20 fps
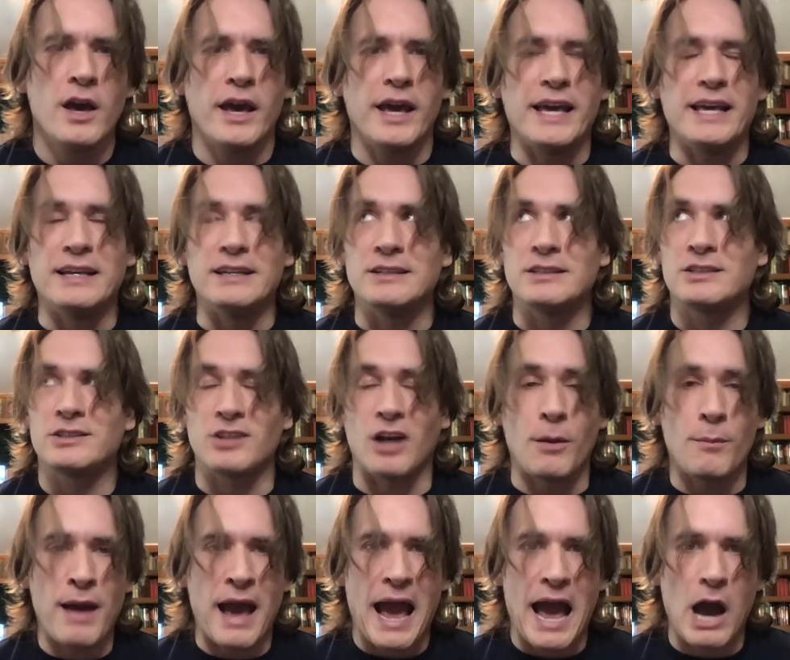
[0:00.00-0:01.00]
is
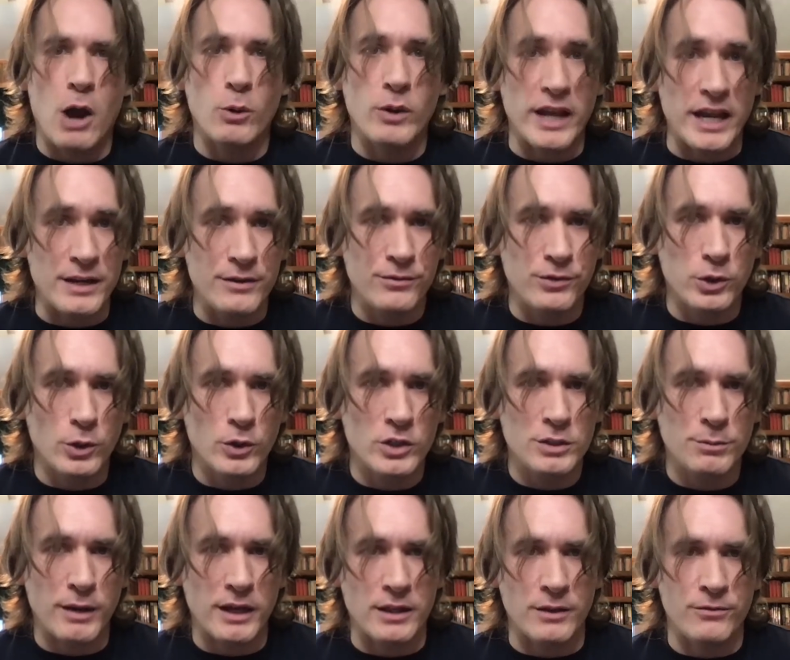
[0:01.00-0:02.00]
somehow influenced
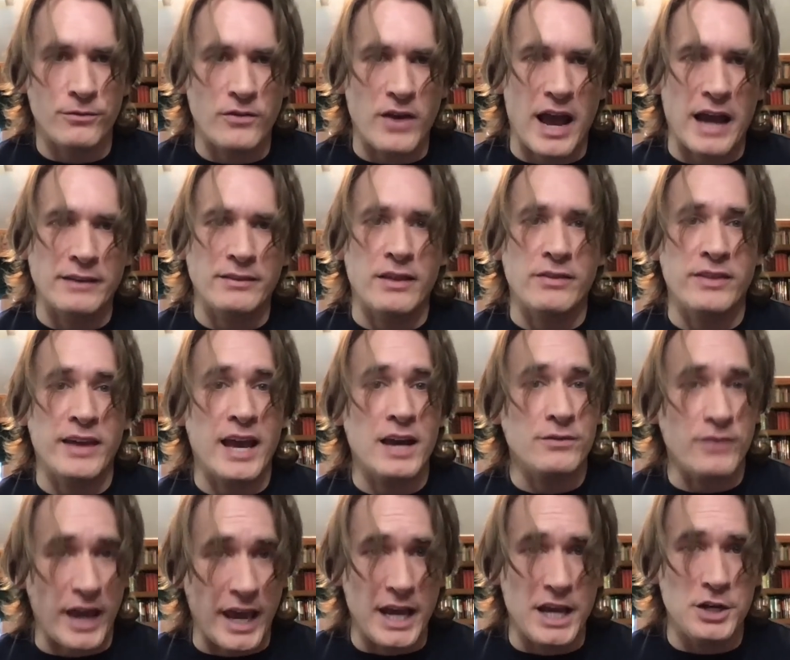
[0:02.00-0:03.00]
by the fact that they have
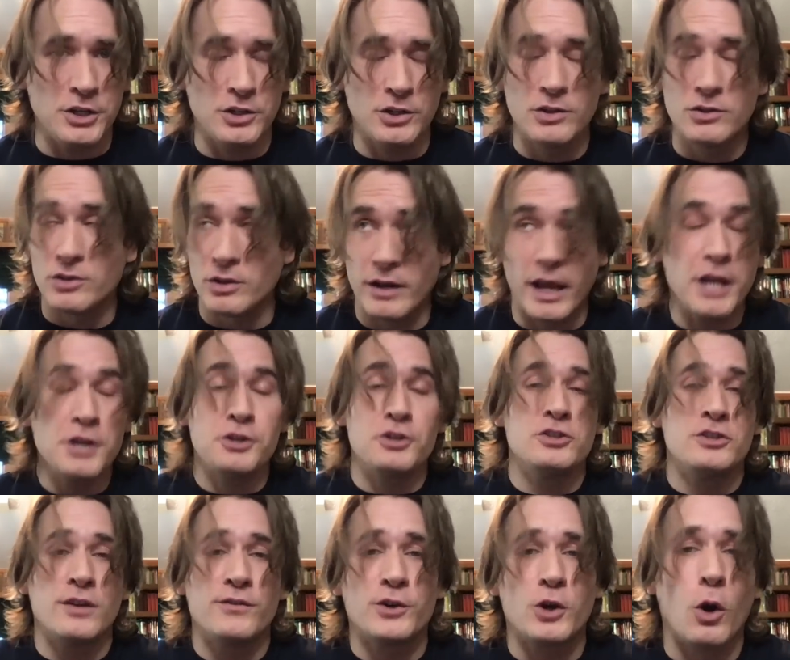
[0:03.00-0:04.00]
Asians, and Asians
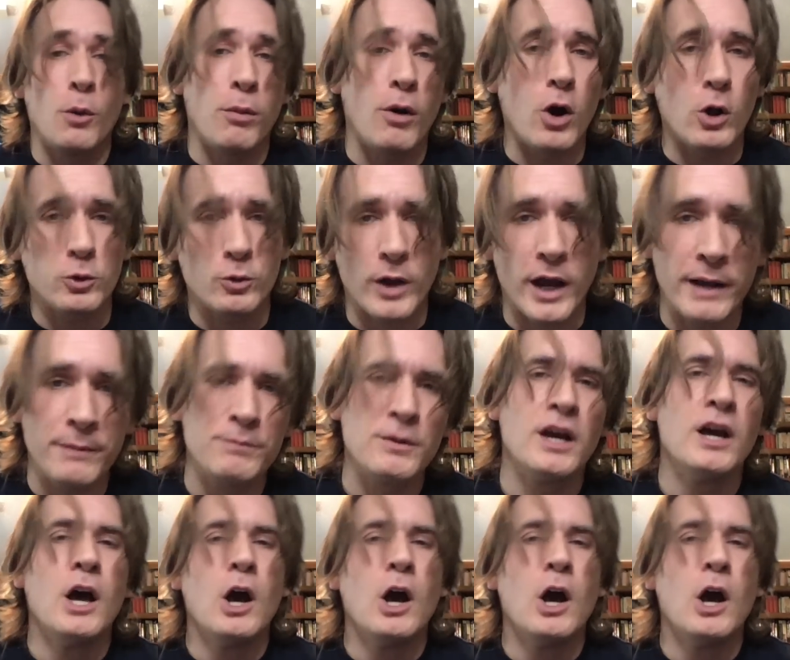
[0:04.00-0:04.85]
never go bald, right?